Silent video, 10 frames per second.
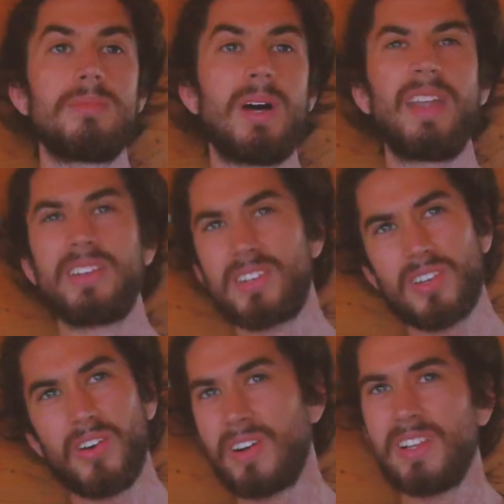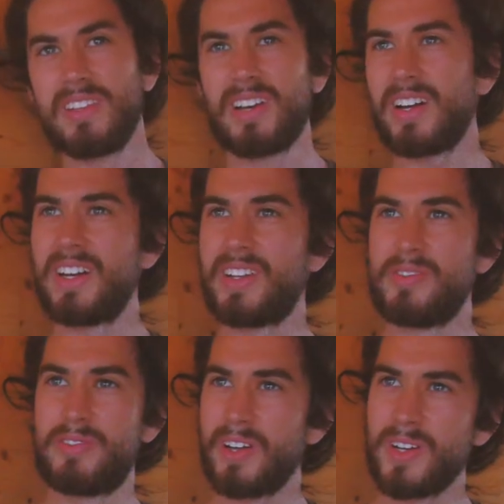and I just got really tired
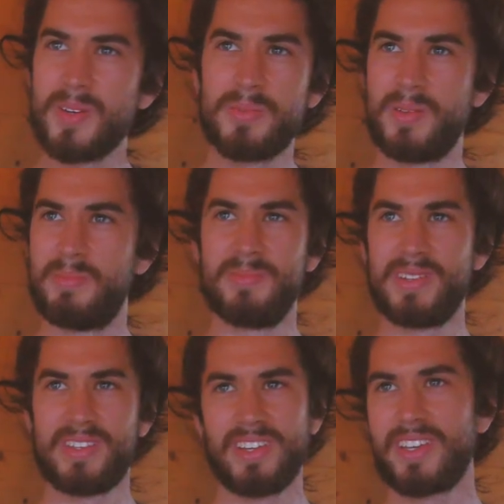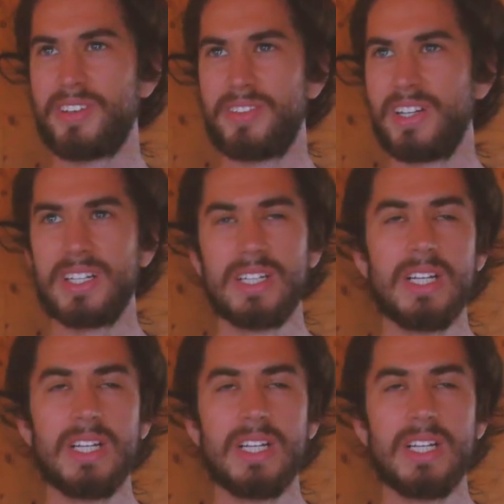and fed up and sick of it.